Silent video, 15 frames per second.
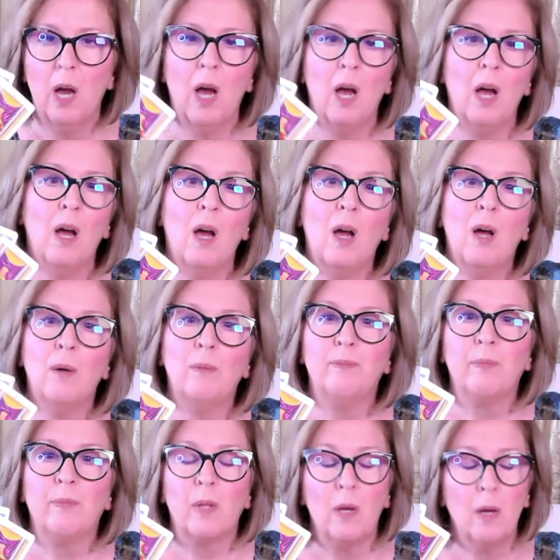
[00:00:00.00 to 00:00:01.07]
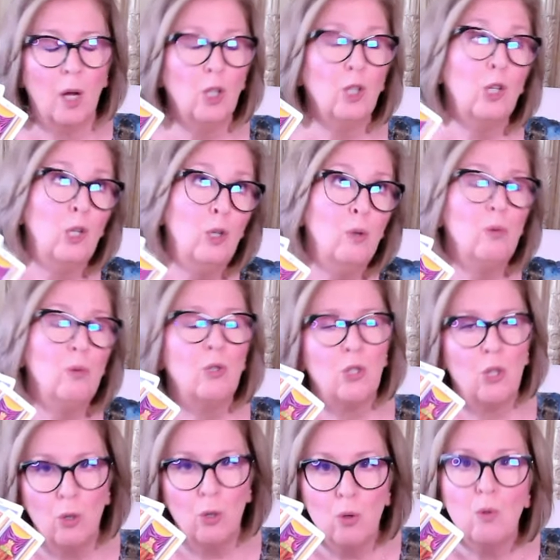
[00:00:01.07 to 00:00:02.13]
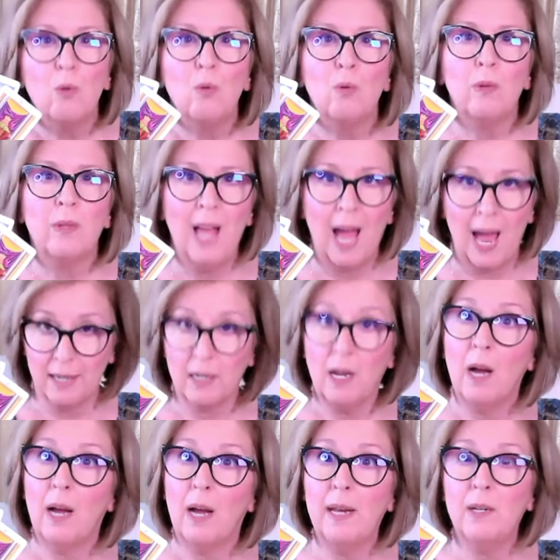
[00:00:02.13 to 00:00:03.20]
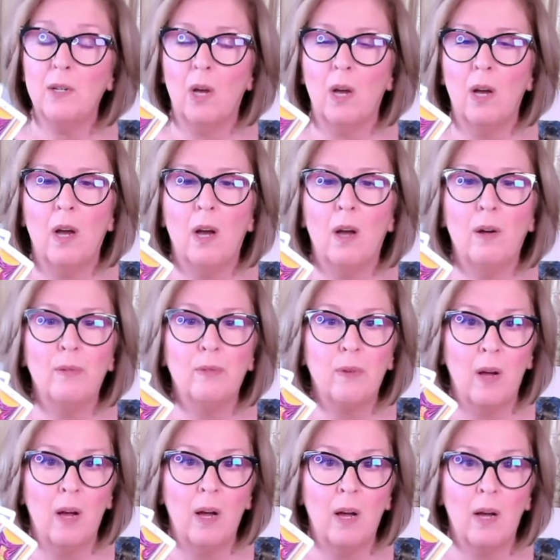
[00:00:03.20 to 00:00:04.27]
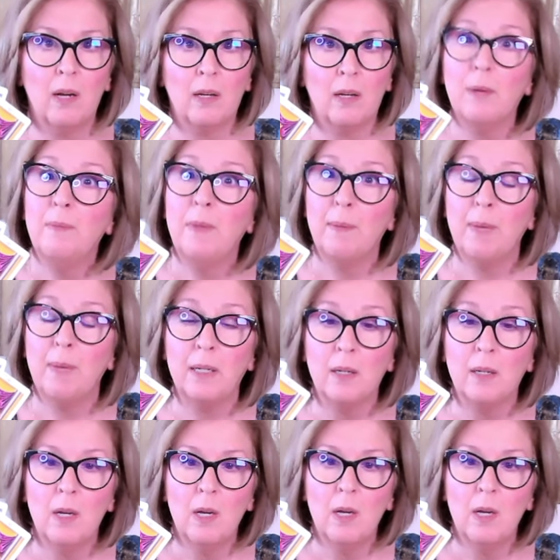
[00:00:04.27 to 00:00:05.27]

um, allude to that kind of uh, commitment.